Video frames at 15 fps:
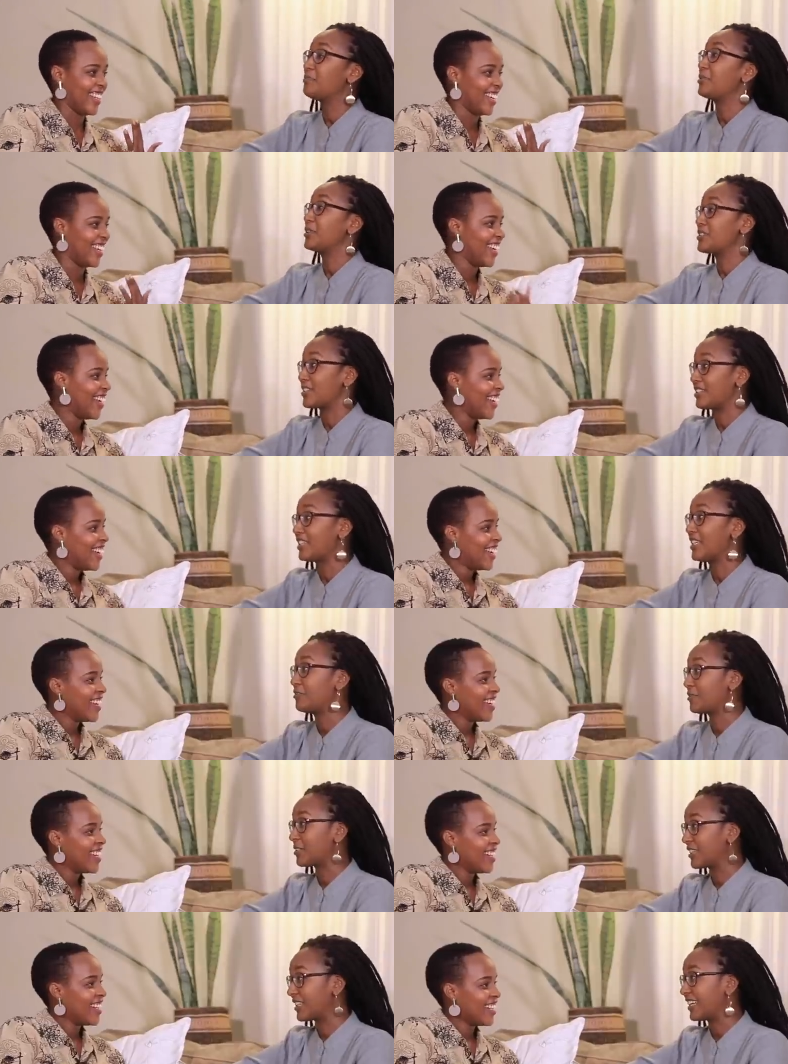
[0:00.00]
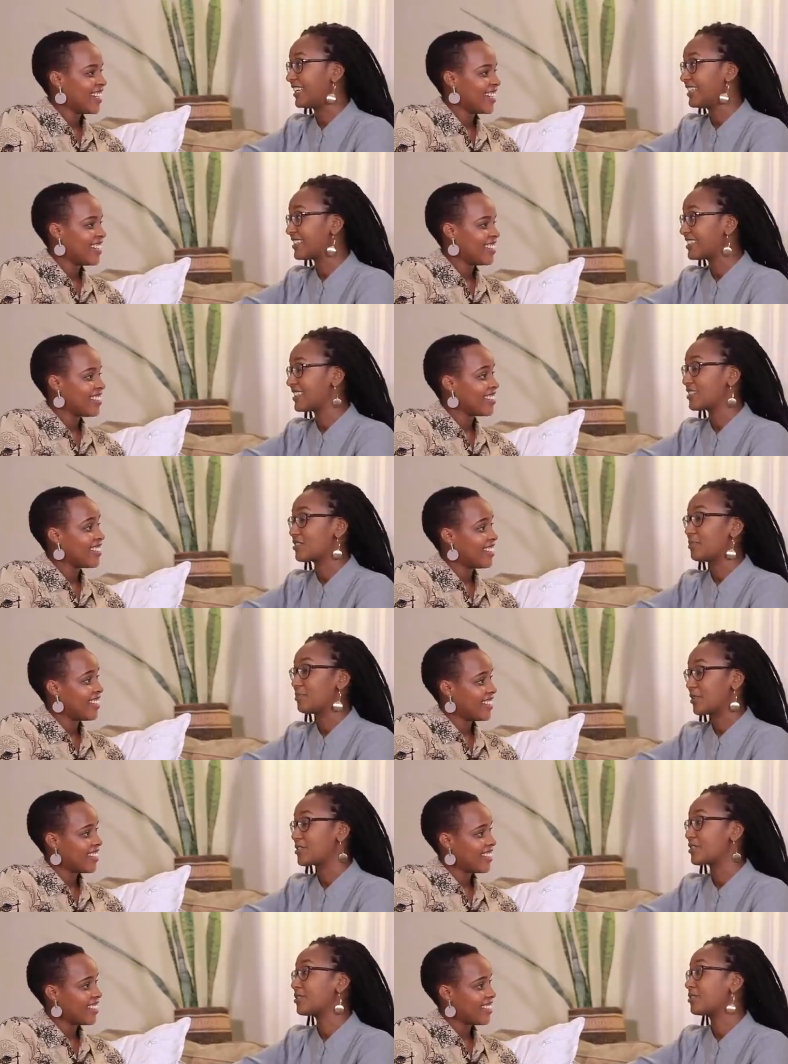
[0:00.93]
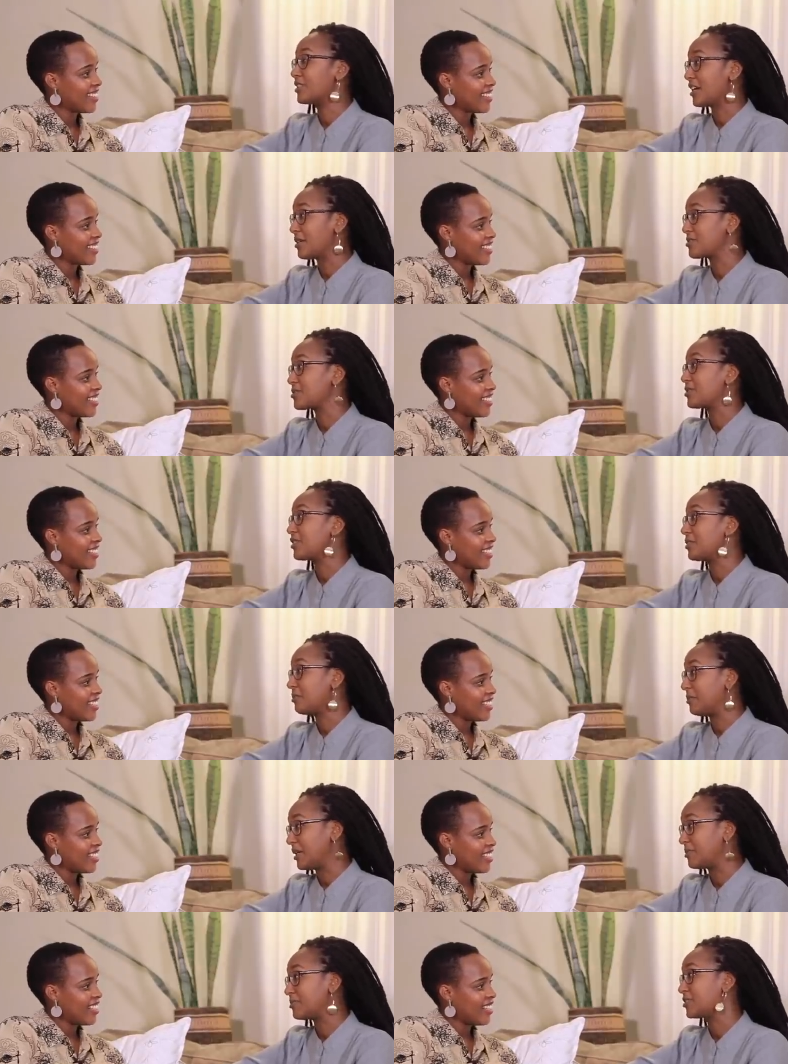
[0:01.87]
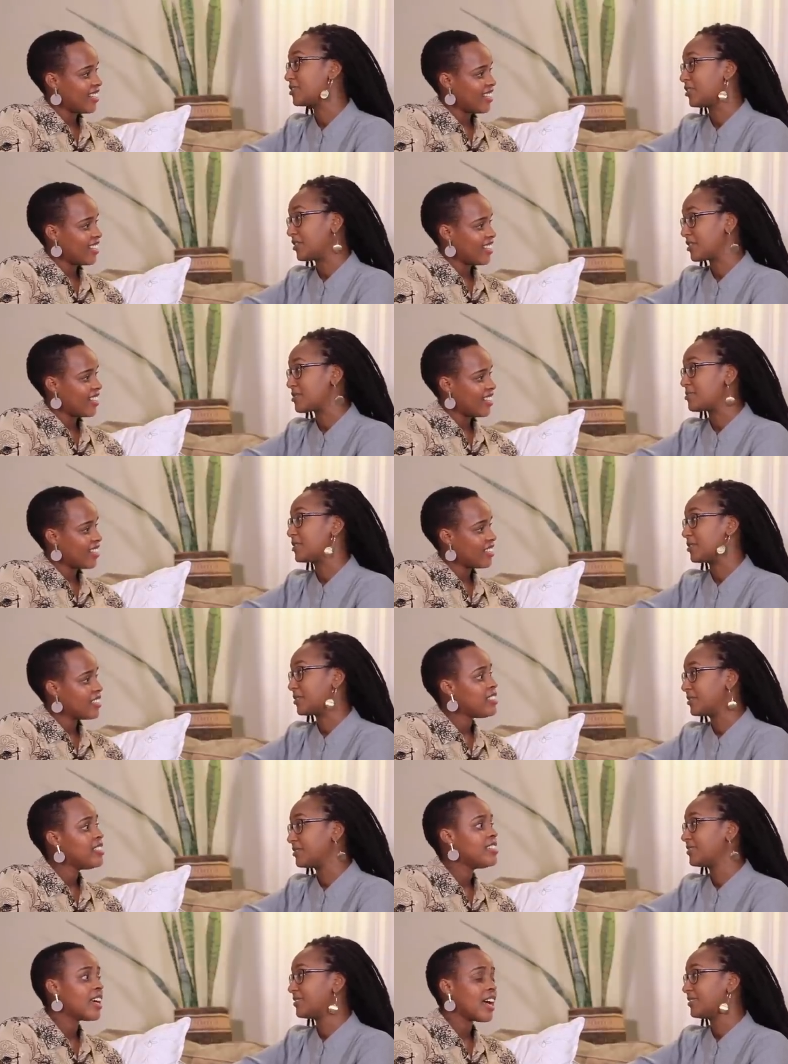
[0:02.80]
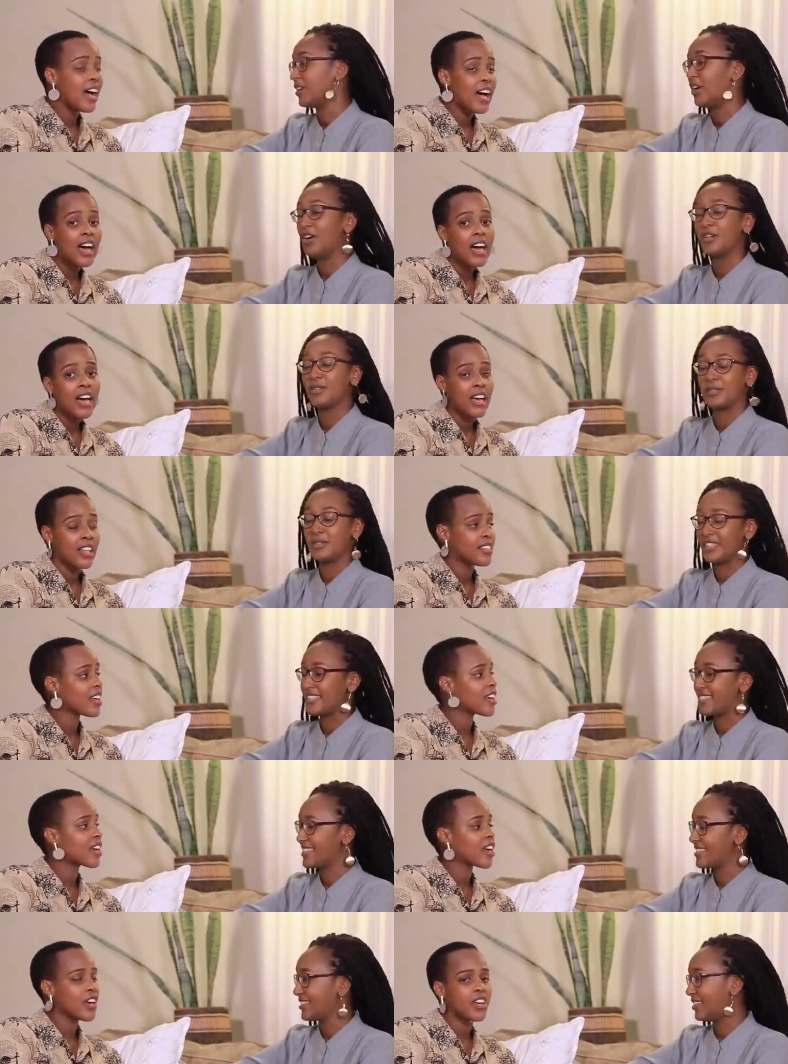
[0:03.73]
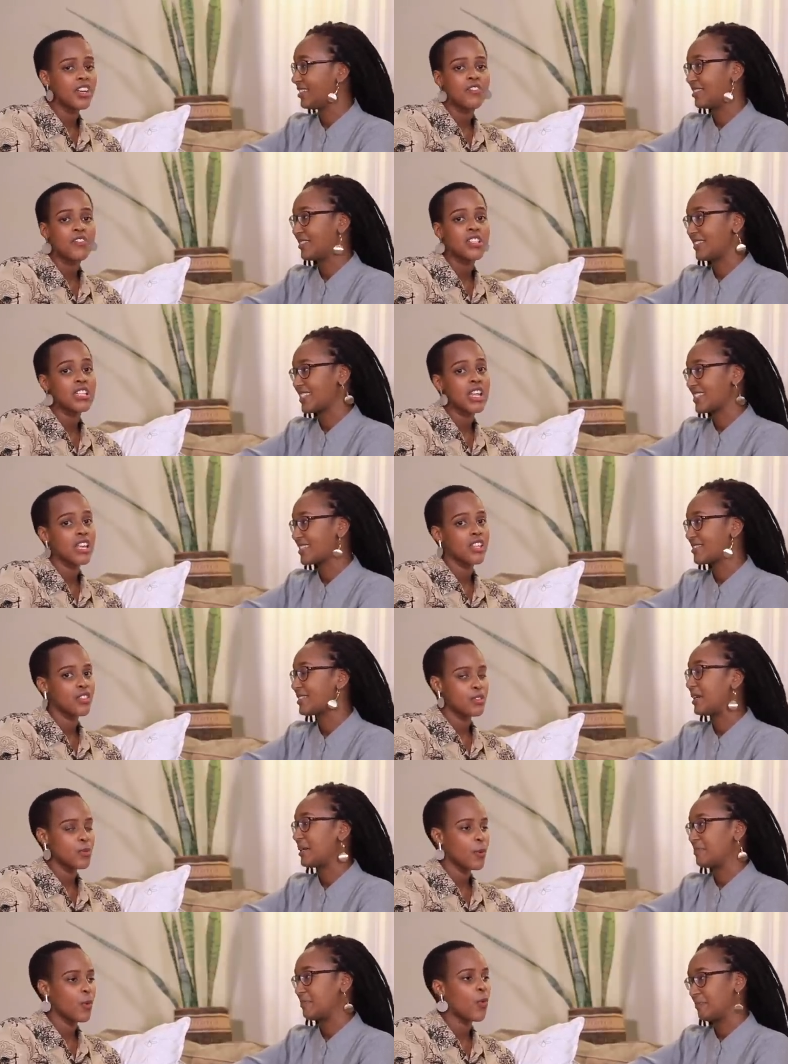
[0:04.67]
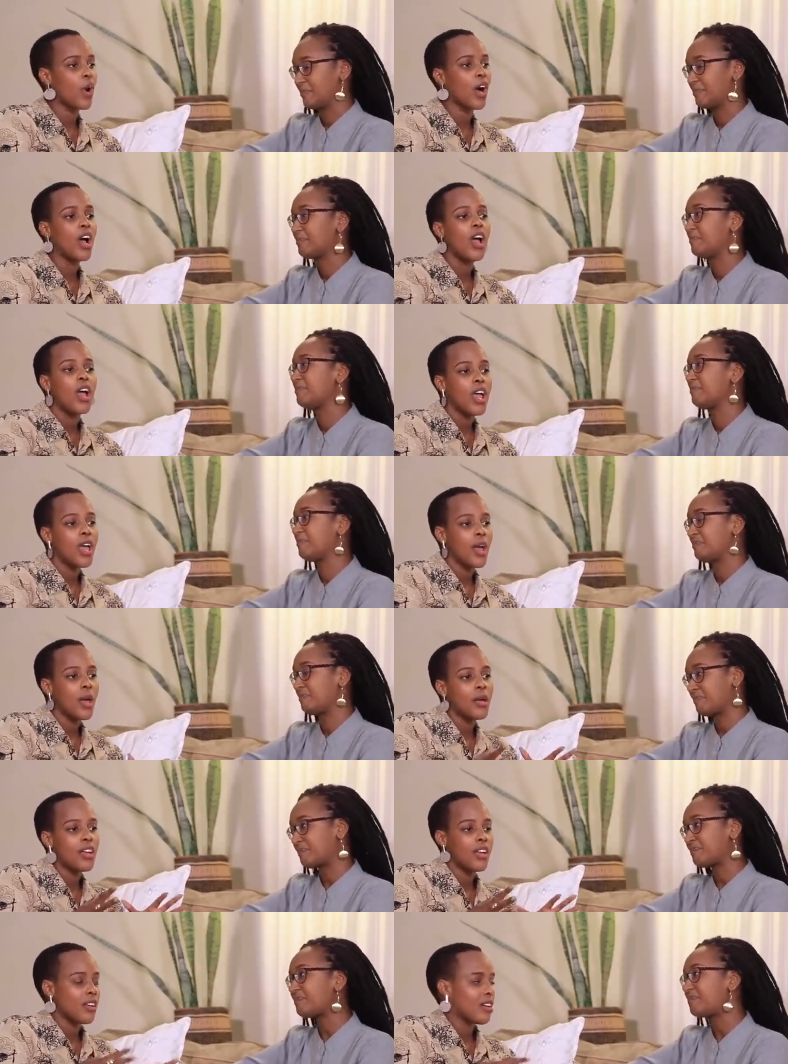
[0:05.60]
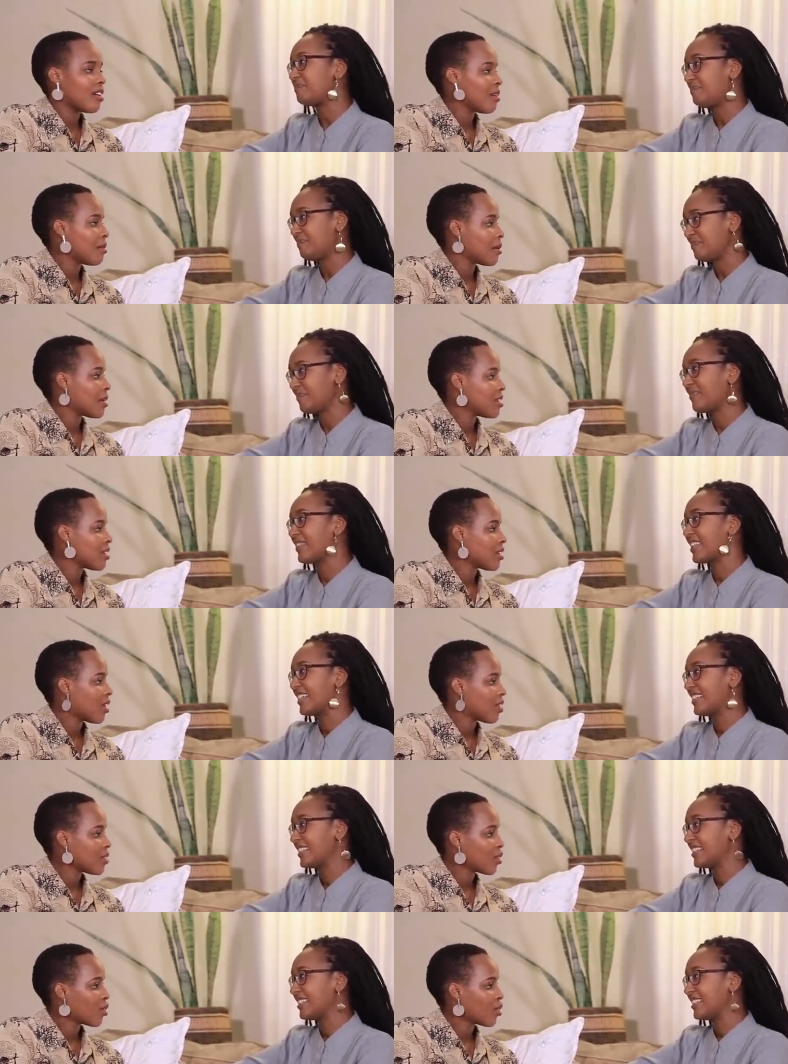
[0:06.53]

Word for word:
Speaker 1: person they forget is yeah. the person who comes with the mom to the hospital. Yeah. Always. The caregivers always. like this yeah. for
Speaker 2: are Eh? Uh, yeah, how they